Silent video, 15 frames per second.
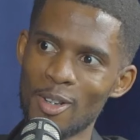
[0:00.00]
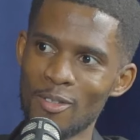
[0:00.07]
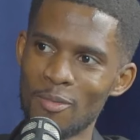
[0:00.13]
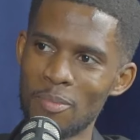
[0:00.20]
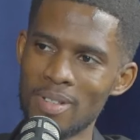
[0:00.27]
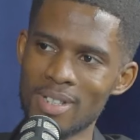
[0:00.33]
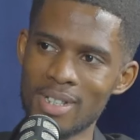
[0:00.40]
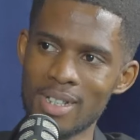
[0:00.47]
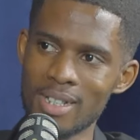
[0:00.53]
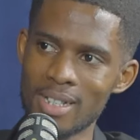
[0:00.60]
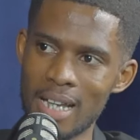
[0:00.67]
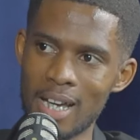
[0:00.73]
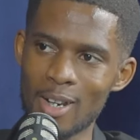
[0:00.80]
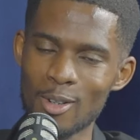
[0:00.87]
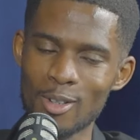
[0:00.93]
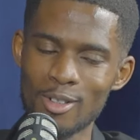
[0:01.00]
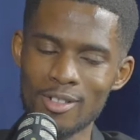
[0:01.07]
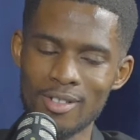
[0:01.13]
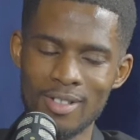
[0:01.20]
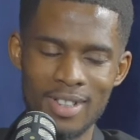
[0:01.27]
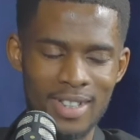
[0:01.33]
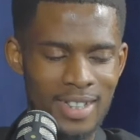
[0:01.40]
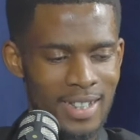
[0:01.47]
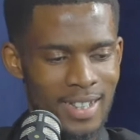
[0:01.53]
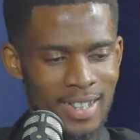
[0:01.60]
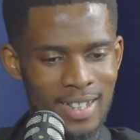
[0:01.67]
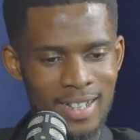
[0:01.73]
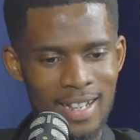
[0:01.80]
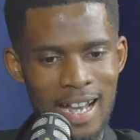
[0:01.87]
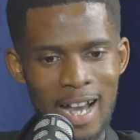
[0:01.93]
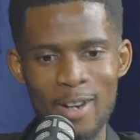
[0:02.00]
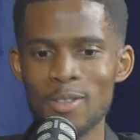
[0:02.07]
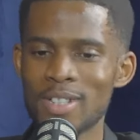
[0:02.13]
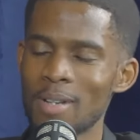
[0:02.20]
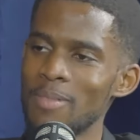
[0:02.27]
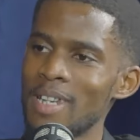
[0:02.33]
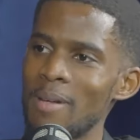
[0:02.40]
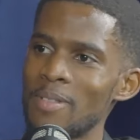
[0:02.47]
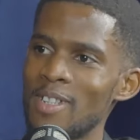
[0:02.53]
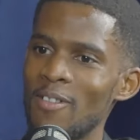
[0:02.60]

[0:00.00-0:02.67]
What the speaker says: of business? I know sometimes